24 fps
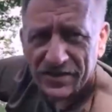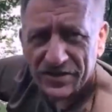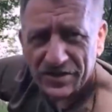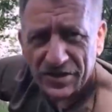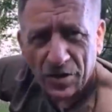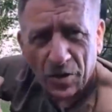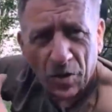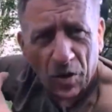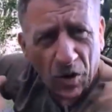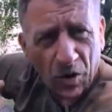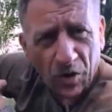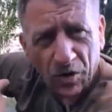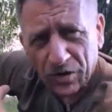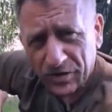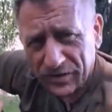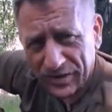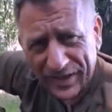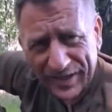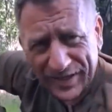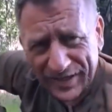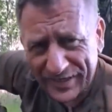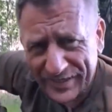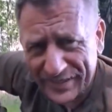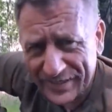So
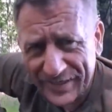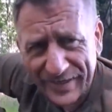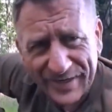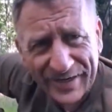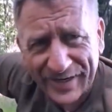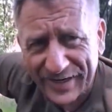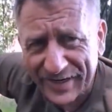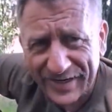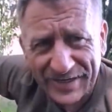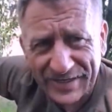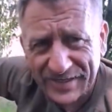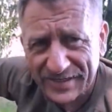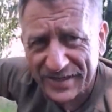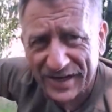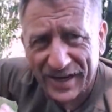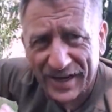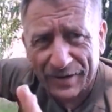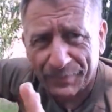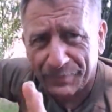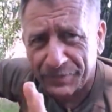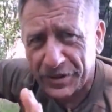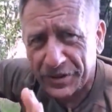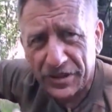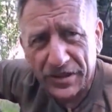all this is
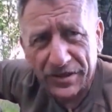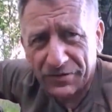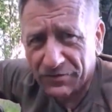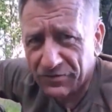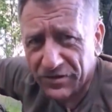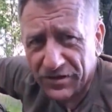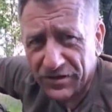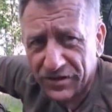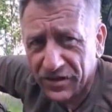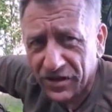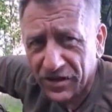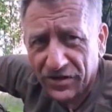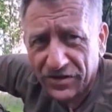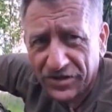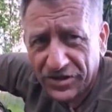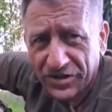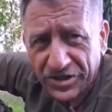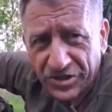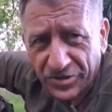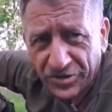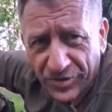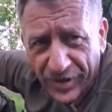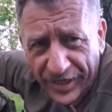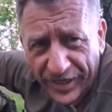absolute
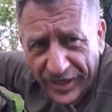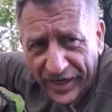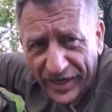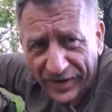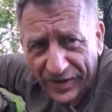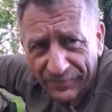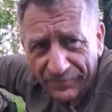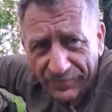luxury.